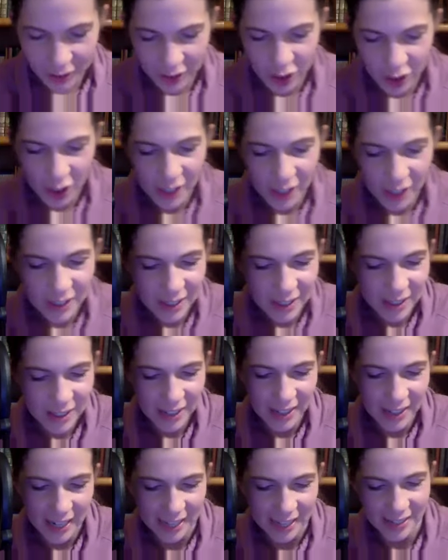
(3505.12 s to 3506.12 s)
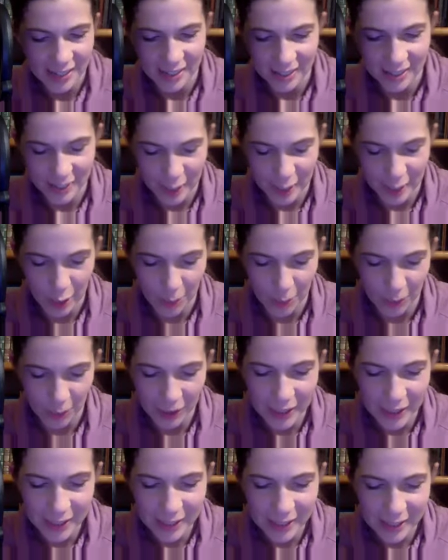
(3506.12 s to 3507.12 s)
Just the Nicest Couple.
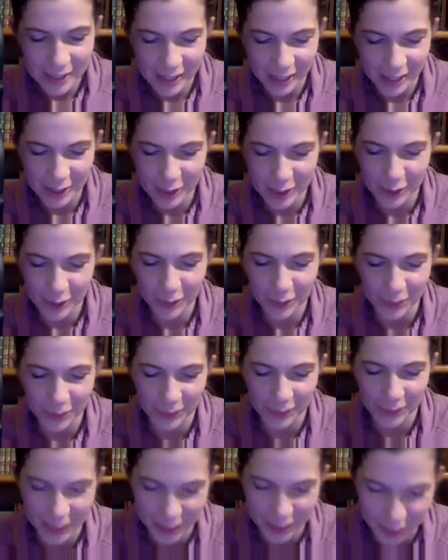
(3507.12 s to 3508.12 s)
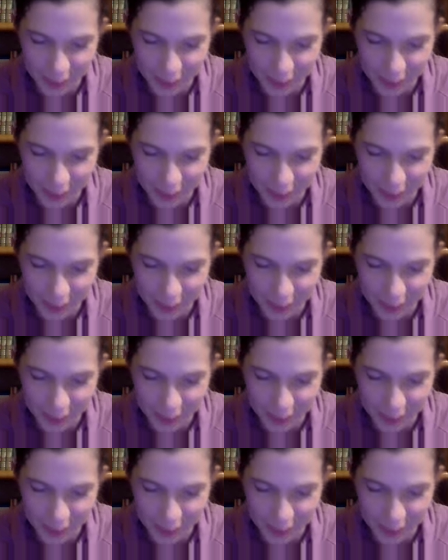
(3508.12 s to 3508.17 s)
It's such a weird